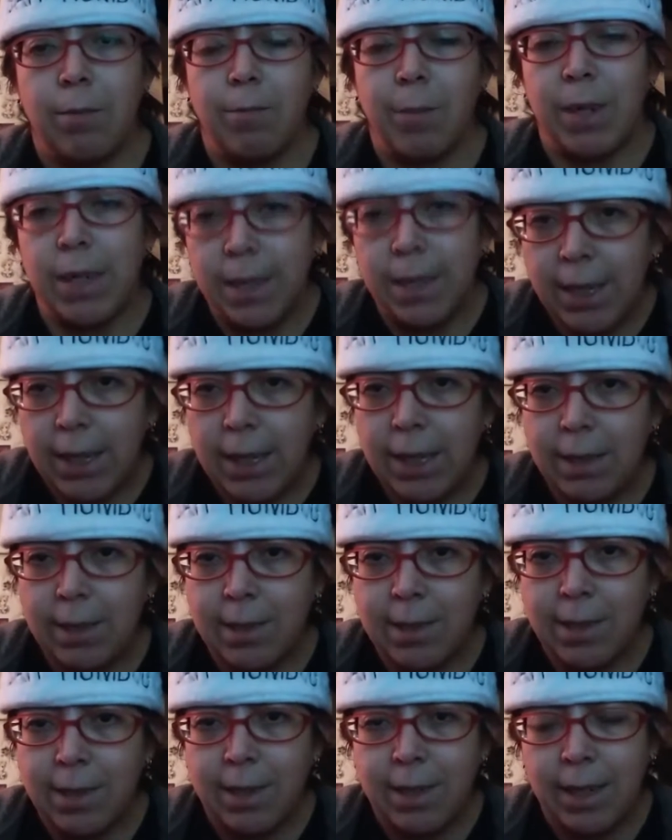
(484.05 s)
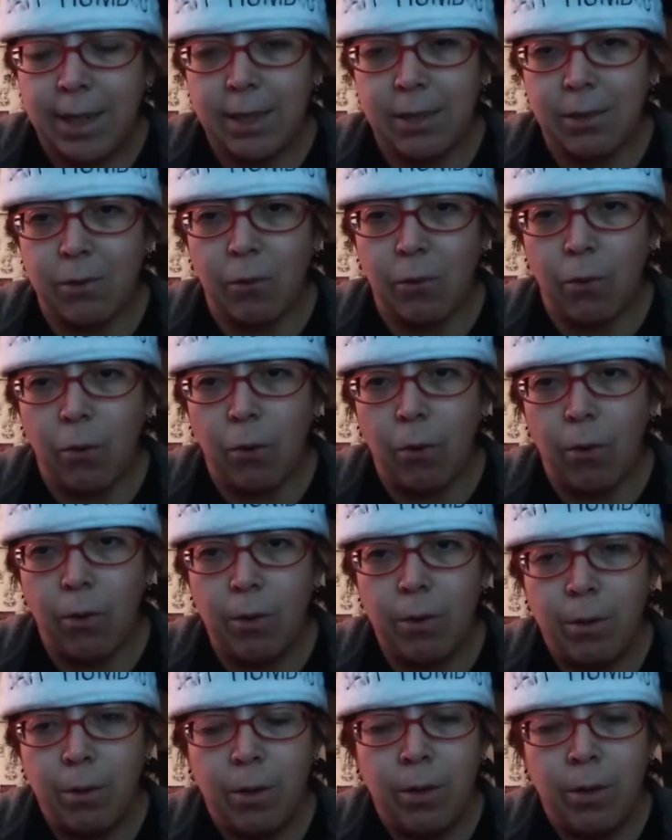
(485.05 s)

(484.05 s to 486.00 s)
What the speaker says: my knees take the toll.